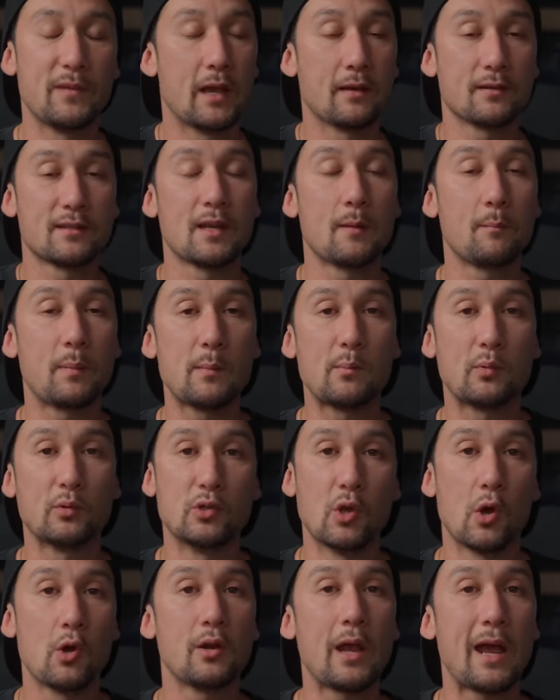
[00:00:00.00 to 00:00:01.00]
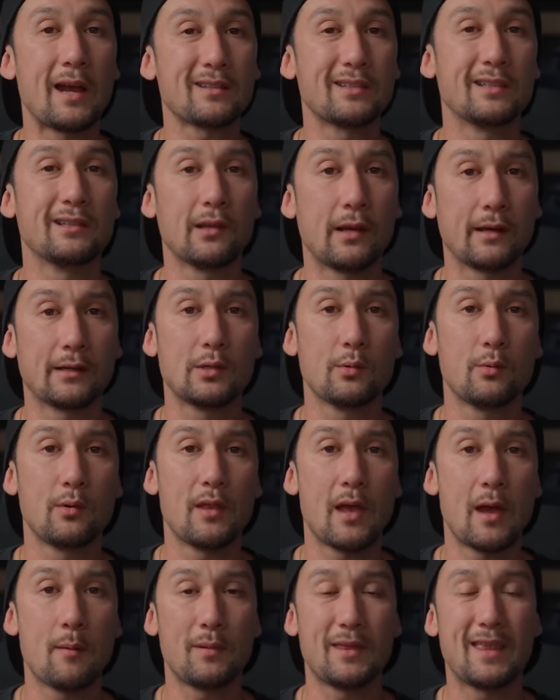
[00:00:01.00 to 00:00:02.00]
Now, some people don't actually like doing
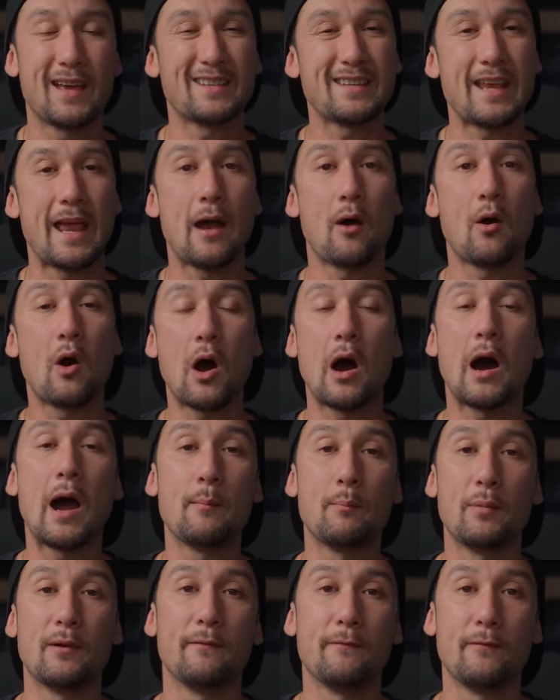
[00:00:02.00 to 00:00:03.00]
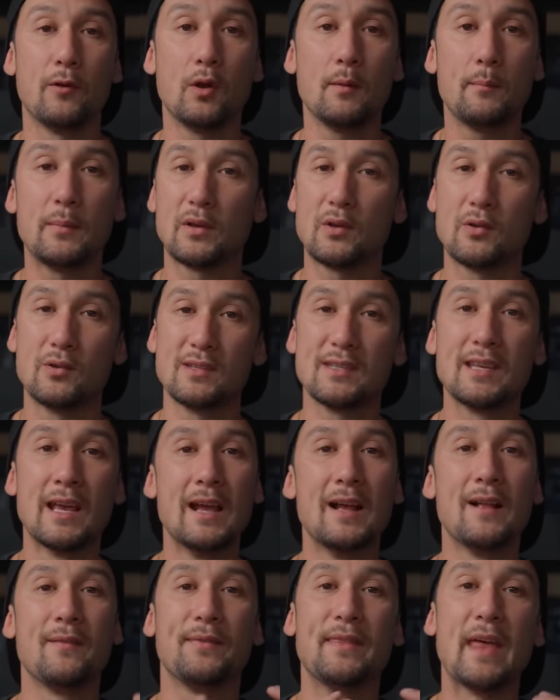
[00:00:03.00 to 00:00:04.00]
that, but that's how I prefer, because
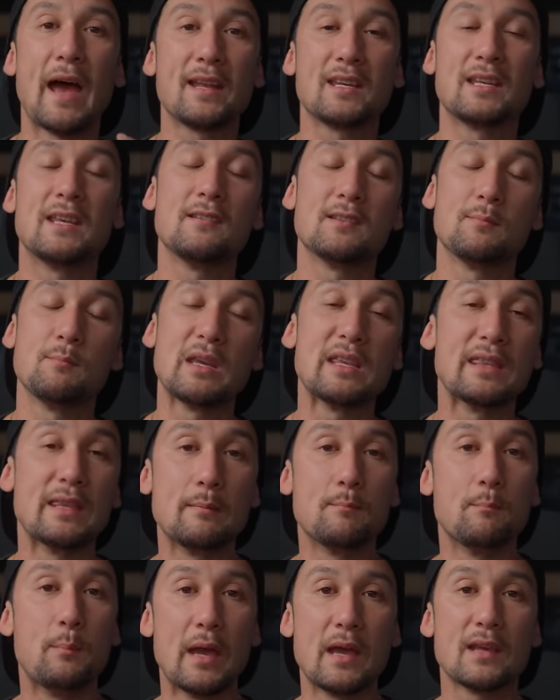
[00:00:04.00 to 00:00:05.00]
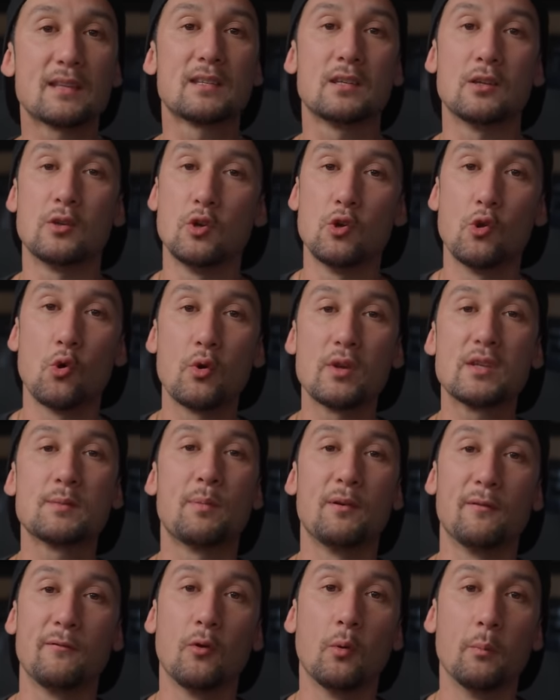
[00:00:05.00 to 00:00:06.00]
that gives me the best noise
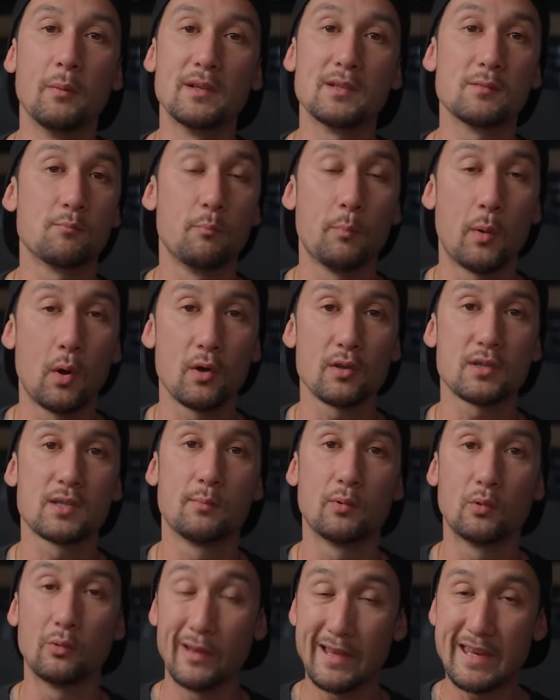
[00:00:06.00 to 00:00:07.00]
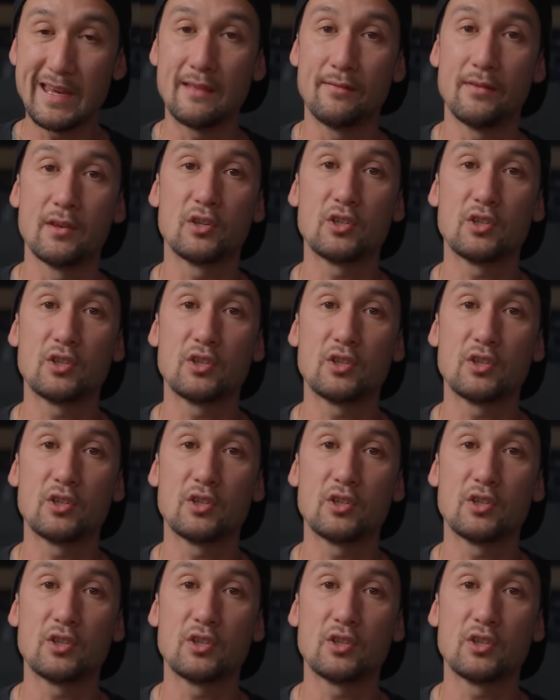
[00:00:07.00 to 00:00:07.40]
performance possible in the